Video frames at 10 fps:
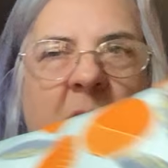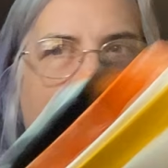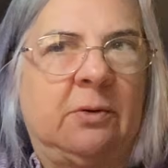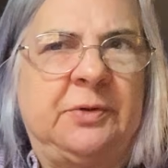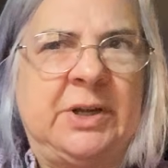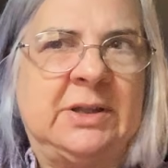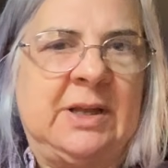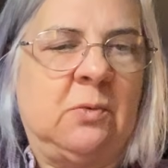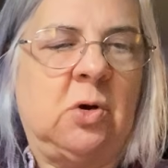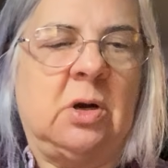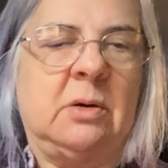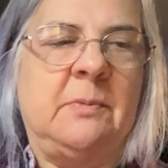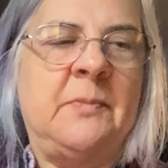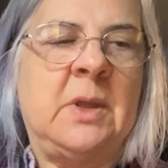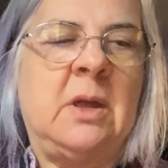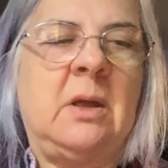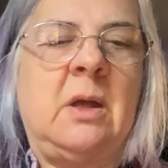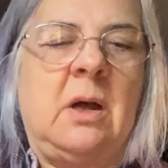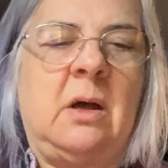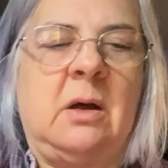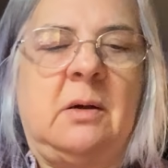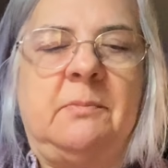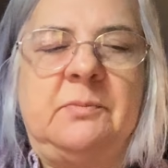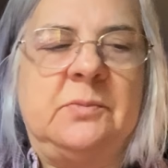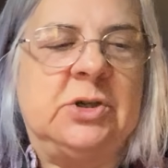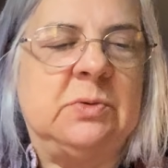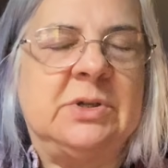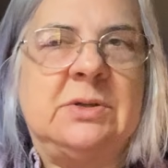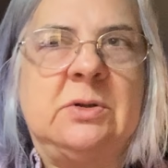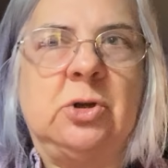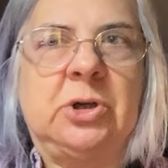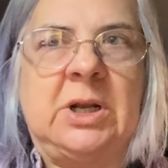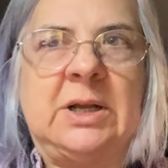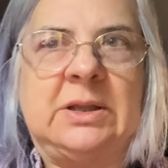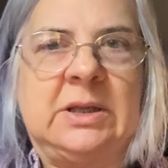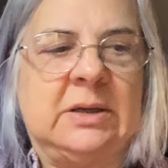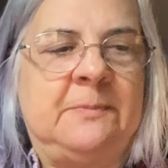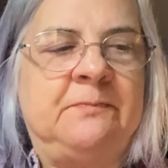I don't think they were. She was looking at the